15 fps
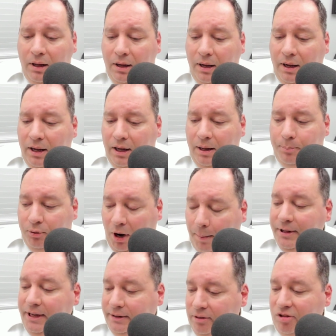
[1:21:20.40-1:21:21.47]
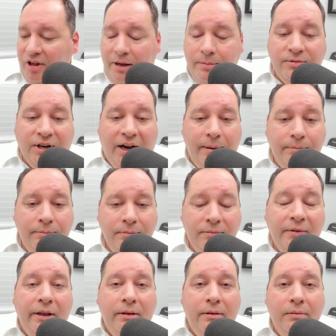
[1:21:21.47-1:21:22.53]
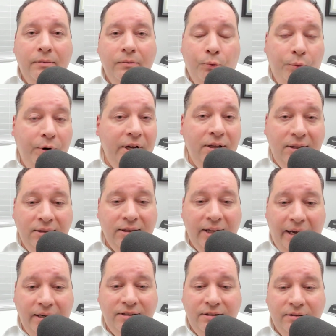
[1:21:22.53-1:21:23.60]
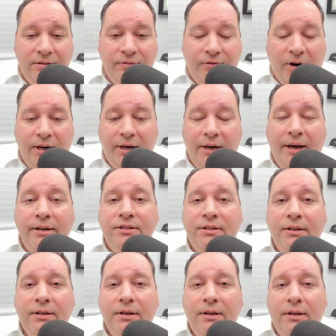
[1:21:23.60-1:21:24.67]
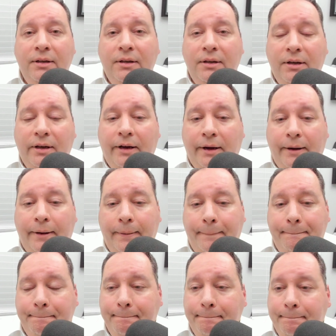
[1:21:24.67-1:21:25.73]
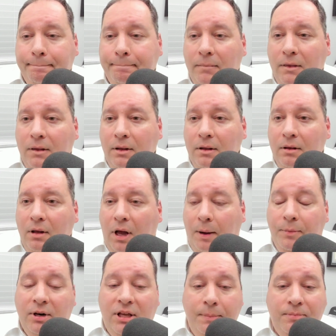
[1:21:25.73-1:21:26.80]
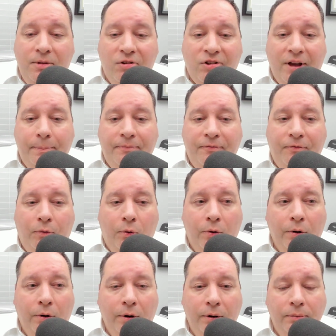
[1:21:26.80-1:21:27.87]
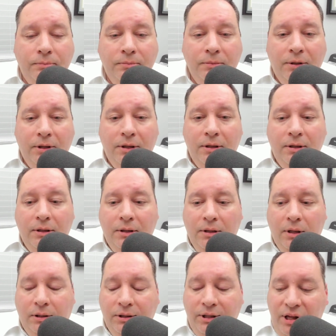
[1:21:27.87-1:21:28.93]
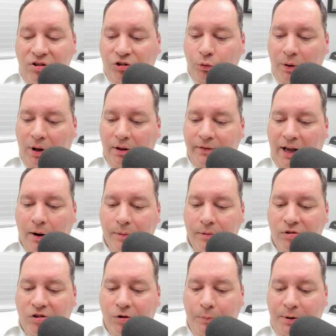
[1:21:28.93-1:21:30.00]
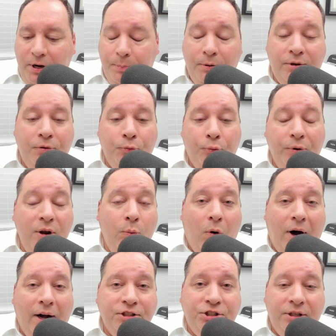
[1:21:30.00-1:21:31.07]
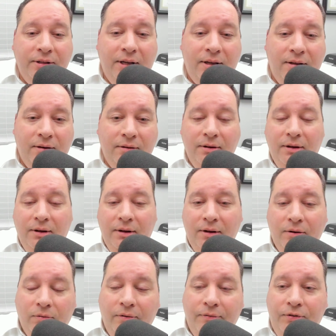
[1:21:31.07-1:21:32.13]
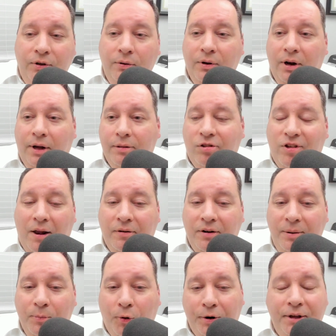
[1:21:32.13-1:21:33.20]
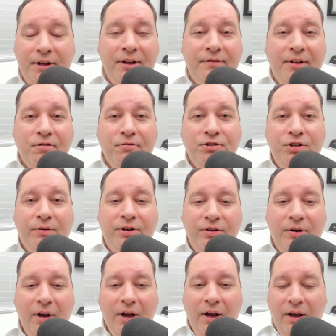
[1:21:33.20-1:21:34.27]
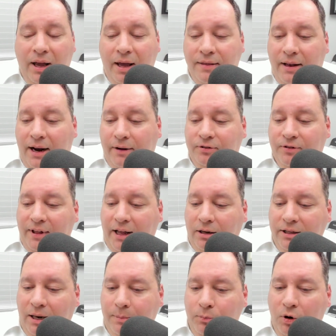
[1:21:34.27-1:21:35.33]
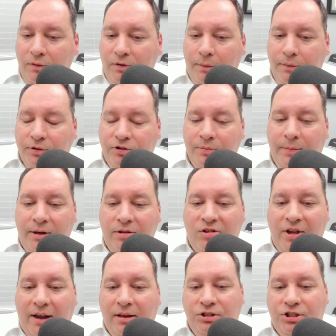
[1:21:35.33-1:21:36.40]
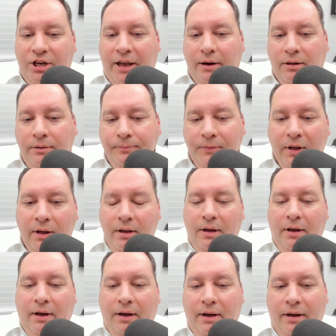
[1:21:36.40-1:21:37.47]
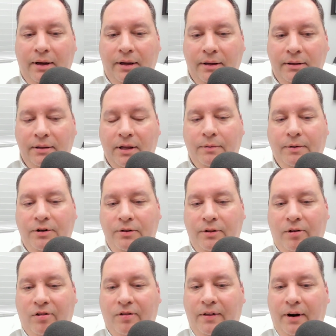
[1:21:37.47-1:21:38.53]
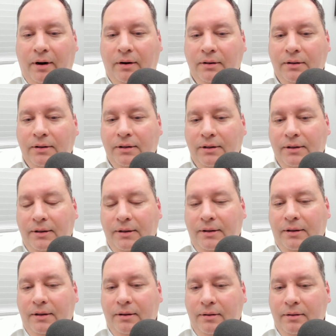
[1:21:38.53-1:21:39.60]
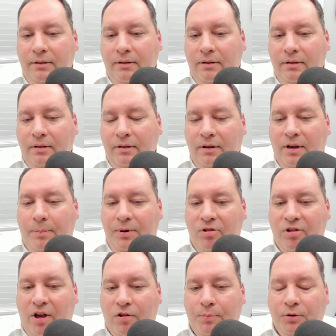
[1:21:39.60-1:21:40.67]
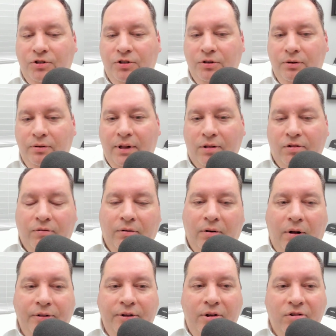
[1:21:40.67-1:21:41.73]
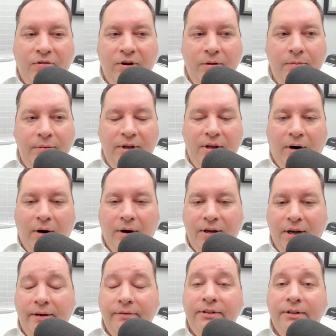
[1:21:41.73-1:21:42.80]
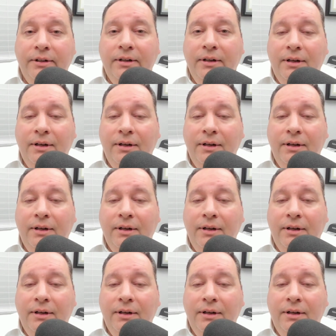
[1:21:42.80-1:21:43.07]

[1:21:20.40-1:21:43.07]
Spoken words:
Probably at the same time, like really late Friday night. I'm going to keep this up for at least 12 hours so people can rewatch it. They can review it on Saturday morning if that's what you're into. And then after that, I'll get moved over to my second channel. How do I do this? There. The Company's Expert 2. That's where all these are going to be archived.